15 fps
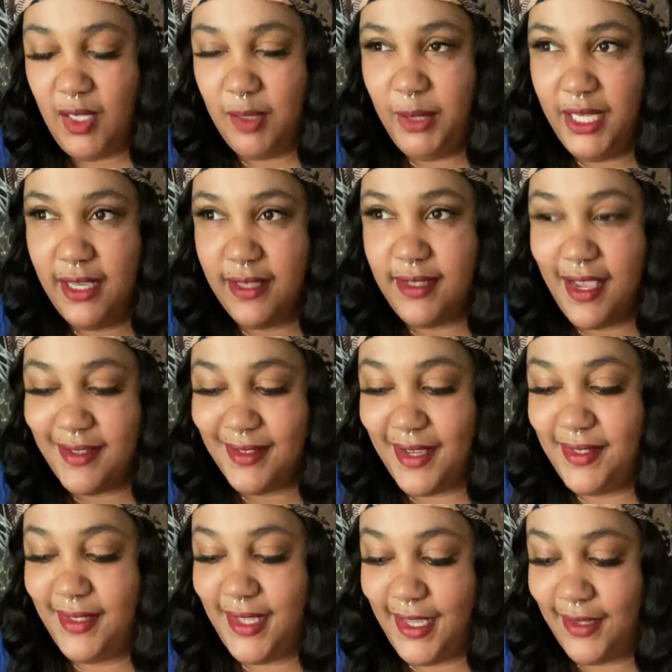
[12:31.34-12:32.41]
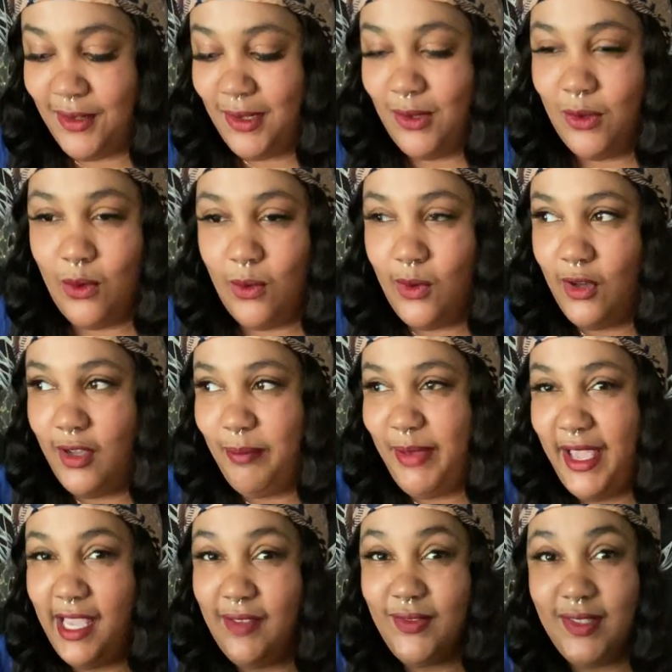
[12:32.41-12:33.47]
Because as I said, all
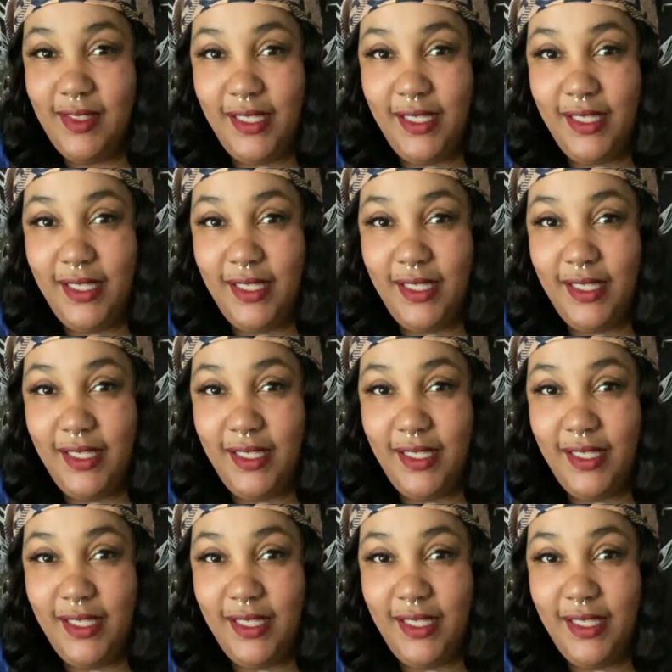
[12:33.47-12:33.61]
paths